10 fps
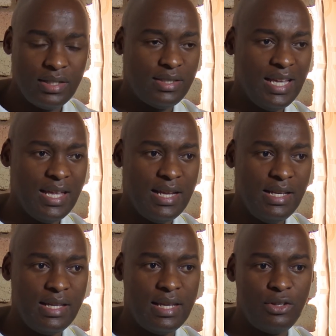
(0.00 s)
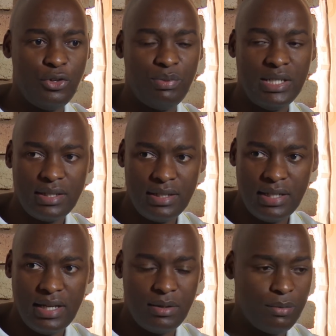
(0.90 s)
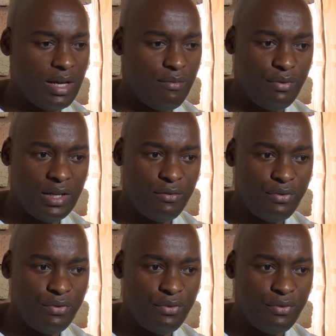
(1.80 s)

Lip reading: Secondly, get to be treated very